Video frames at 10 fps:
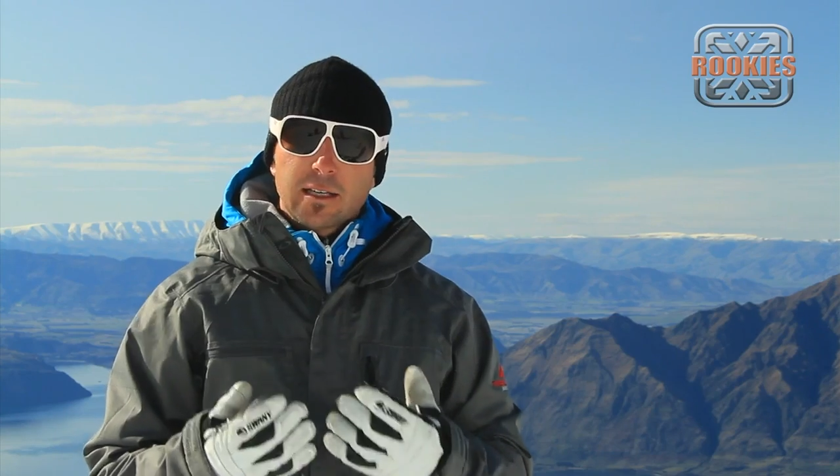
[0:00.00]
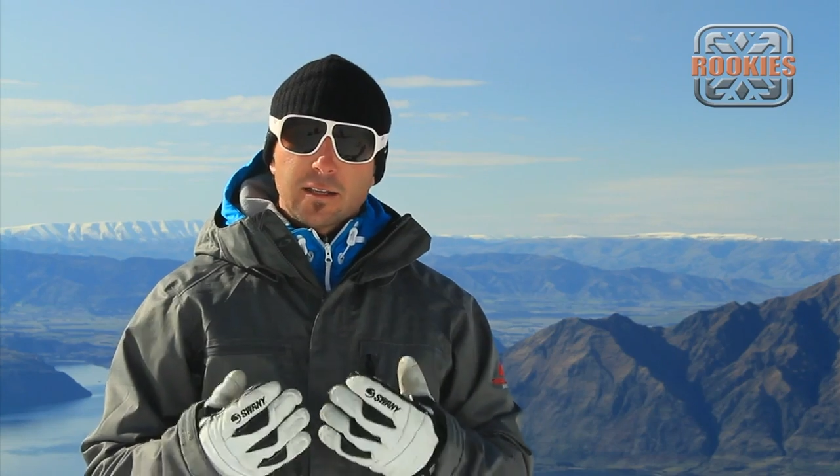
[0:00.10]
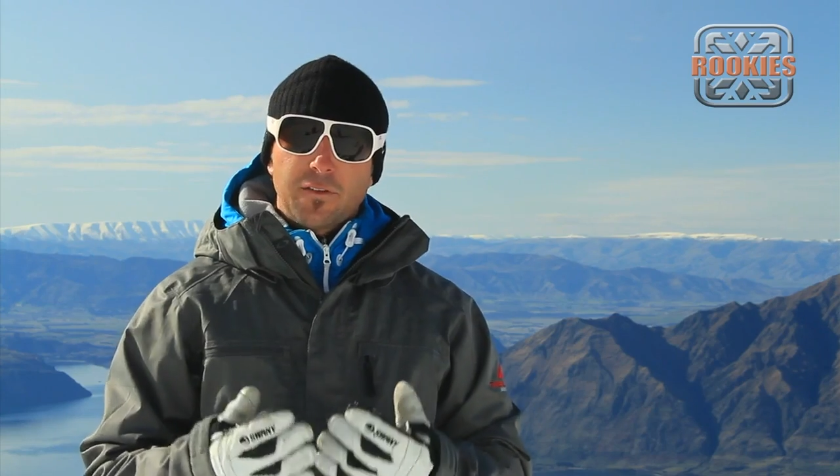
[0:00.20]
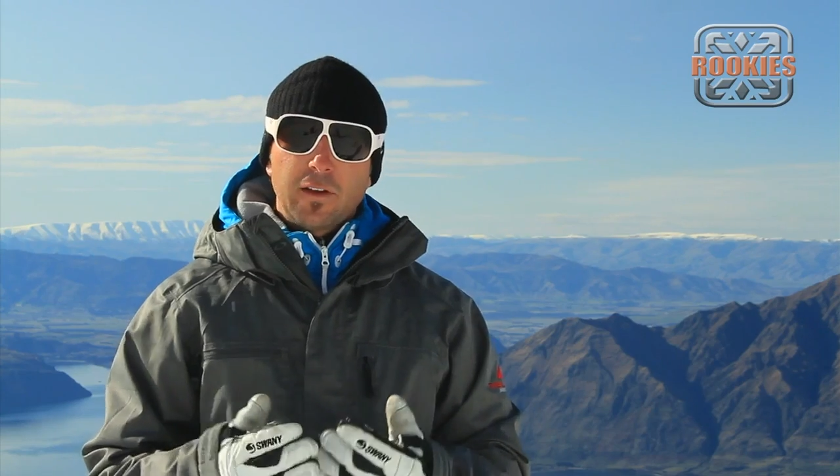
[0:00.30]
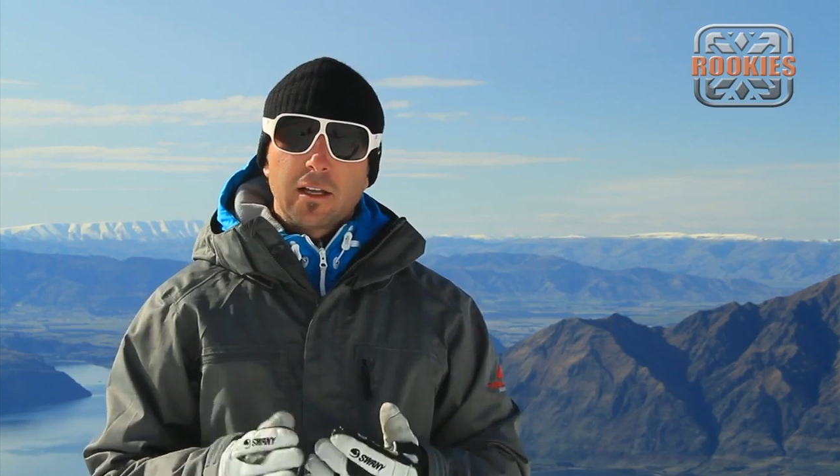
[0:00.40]

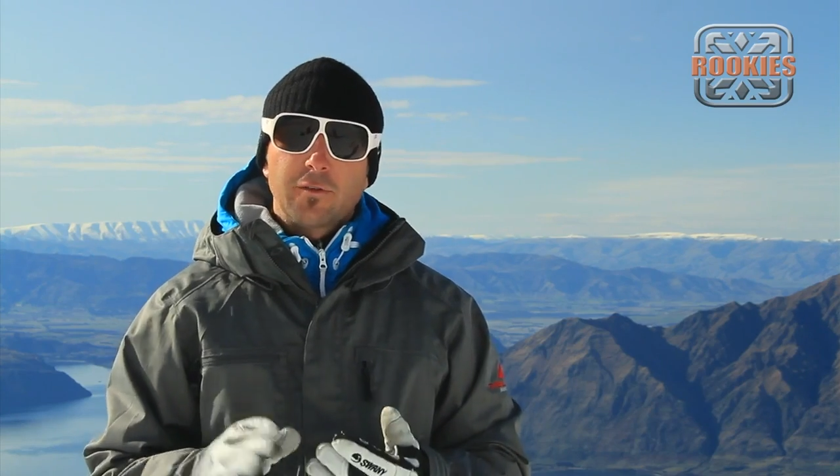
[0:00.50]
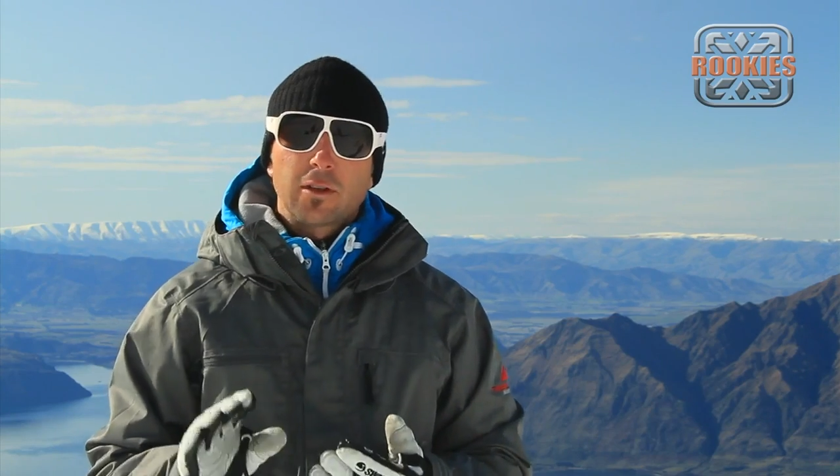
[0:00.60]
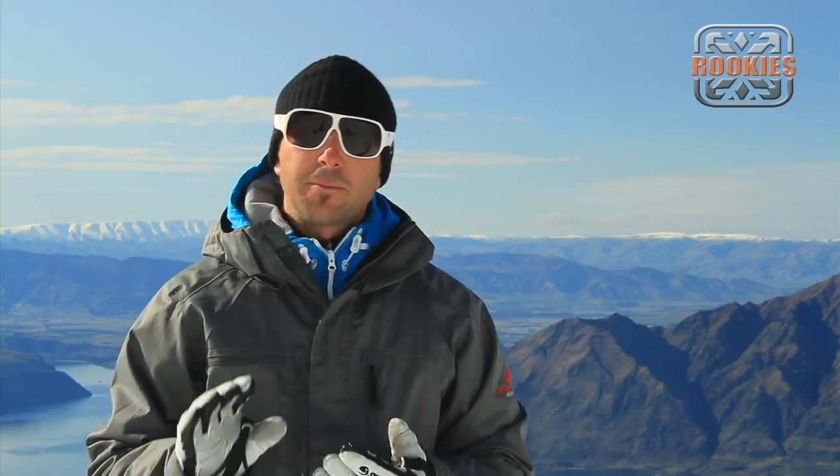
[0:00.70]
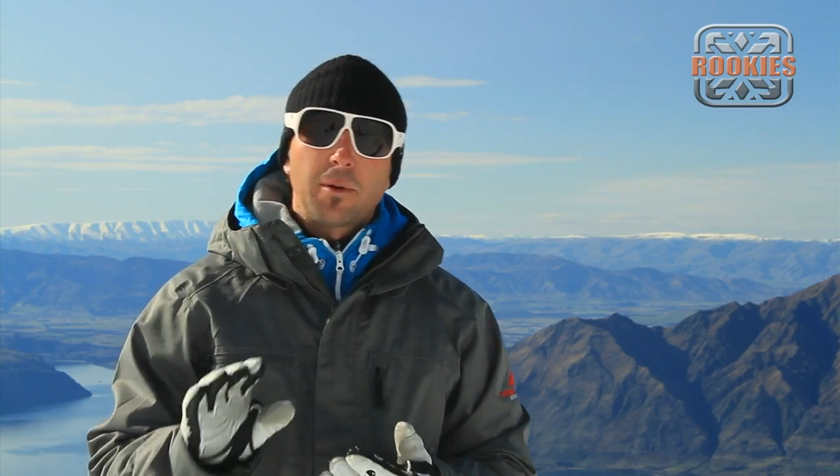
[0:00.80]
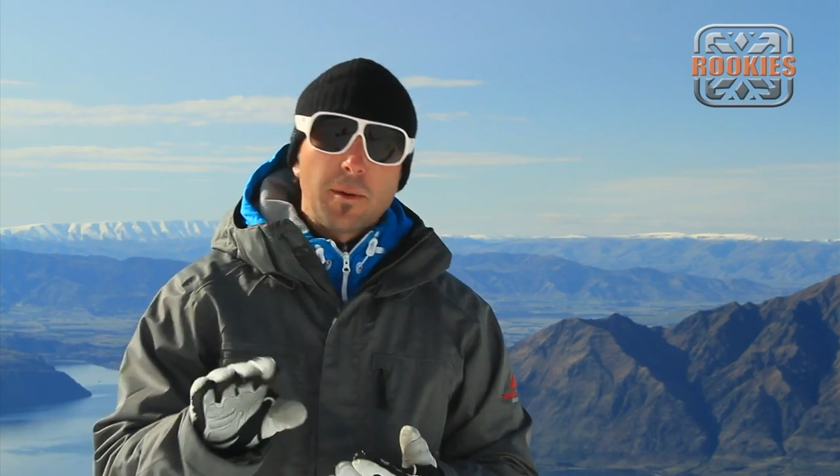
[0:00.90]
the feeling what
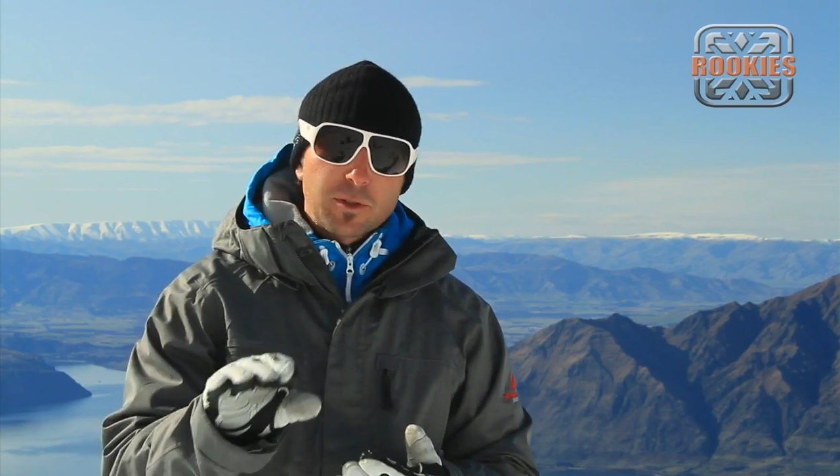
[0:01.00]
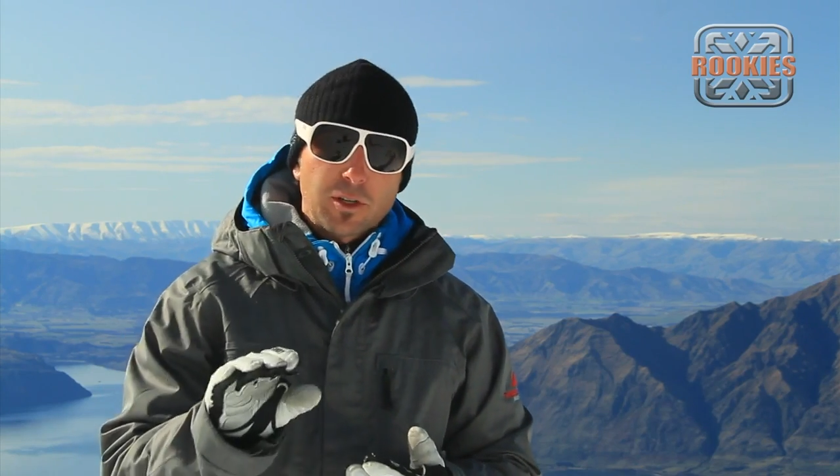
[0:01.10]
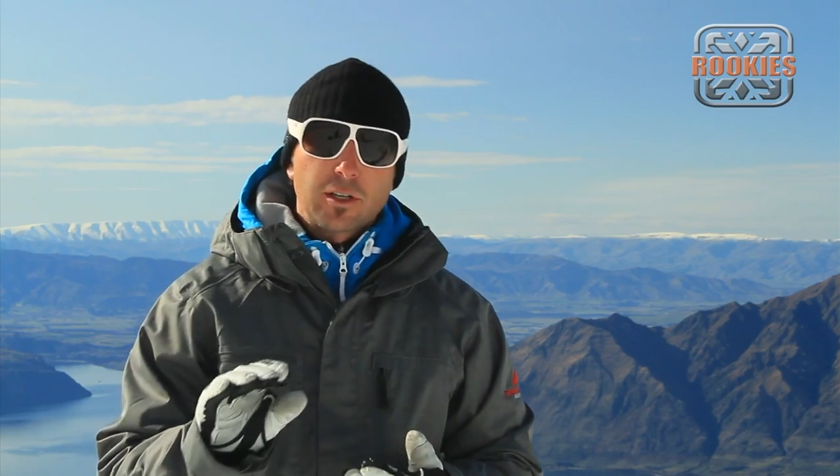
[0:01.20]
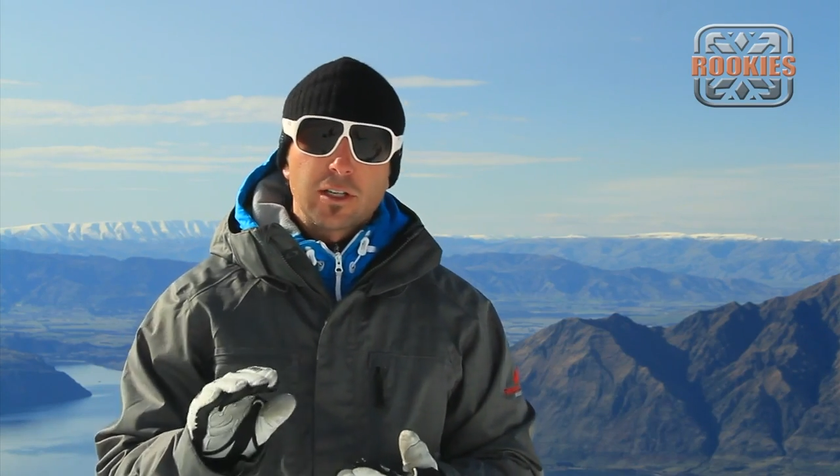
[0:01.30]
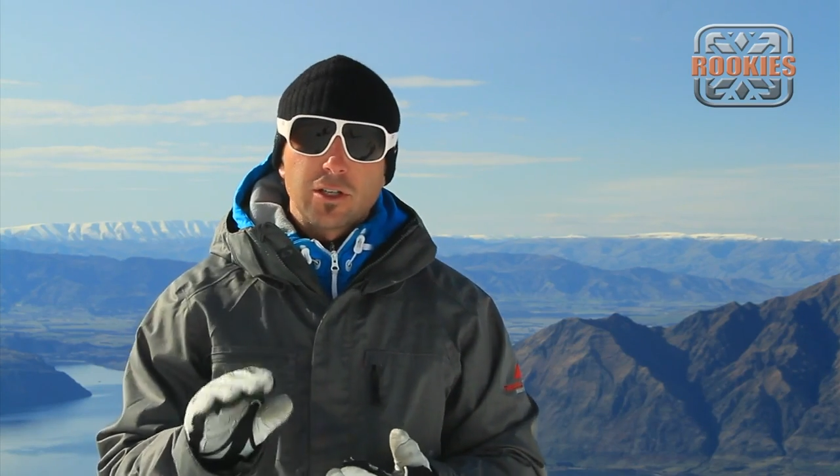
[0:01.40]
the bumps are
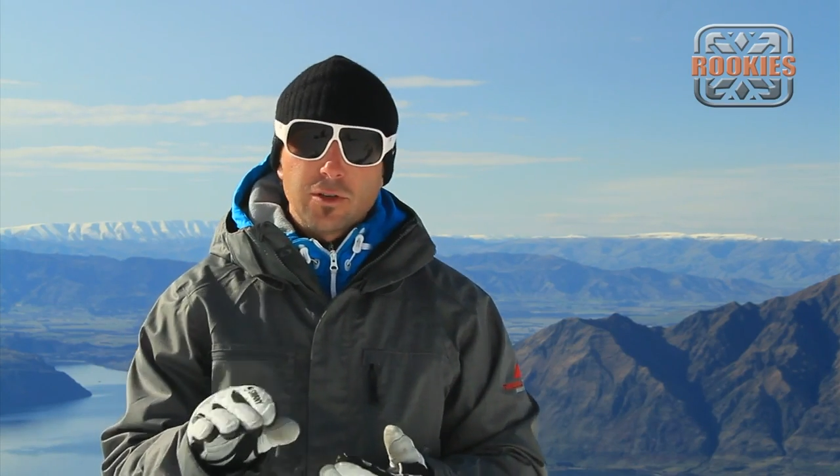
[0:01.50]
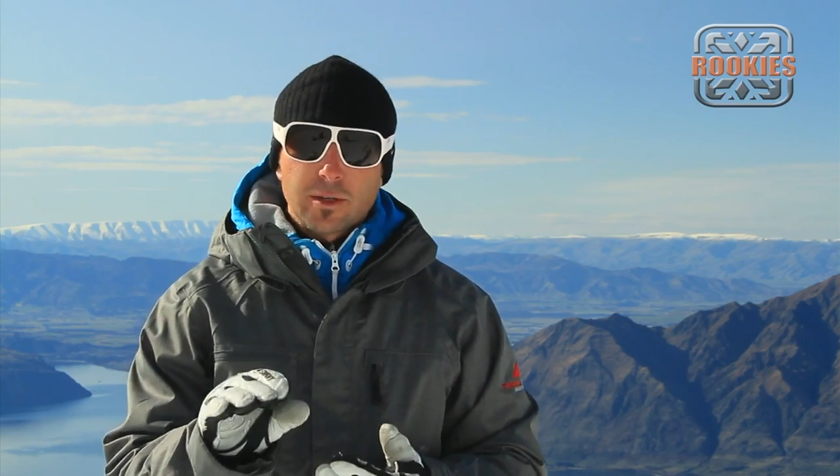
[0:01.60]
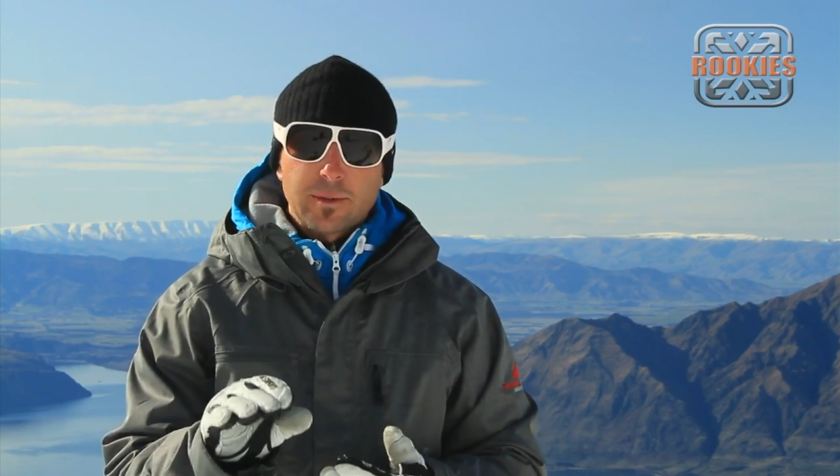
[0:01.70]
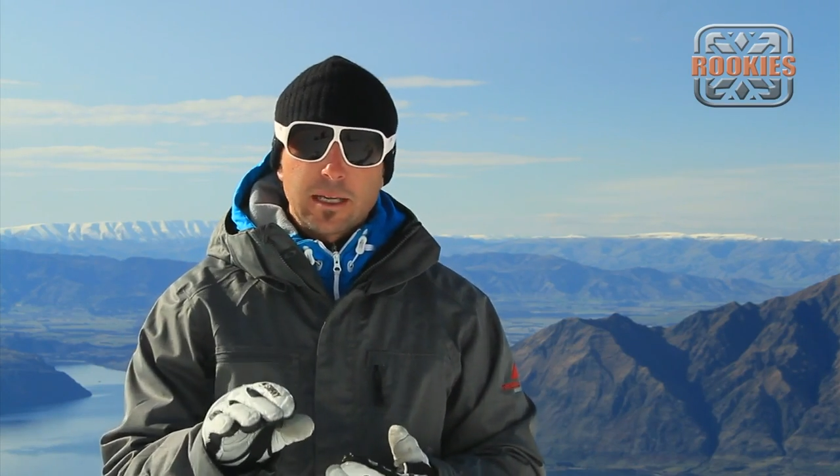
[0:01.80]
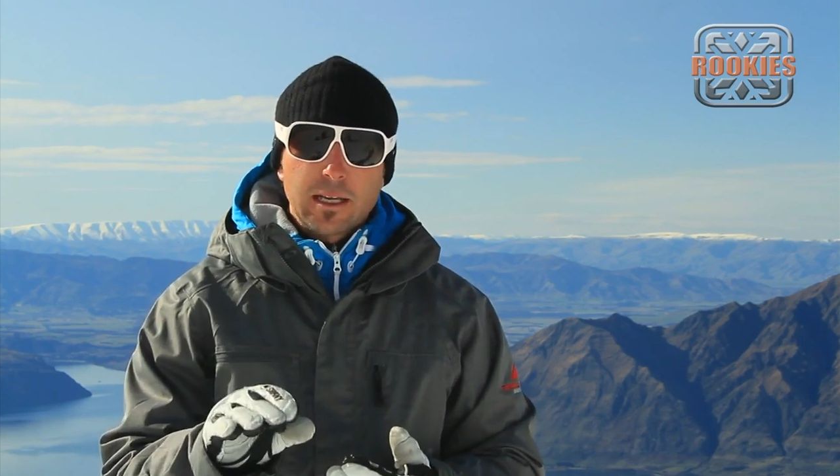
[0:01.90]
going to do to
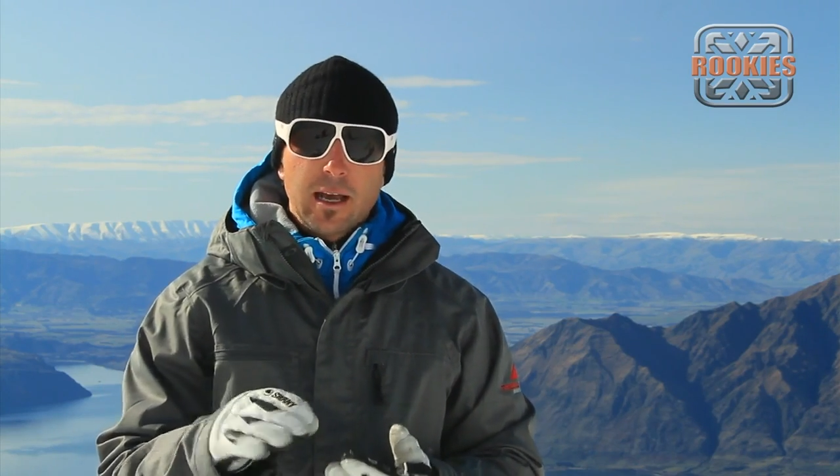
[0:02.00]
me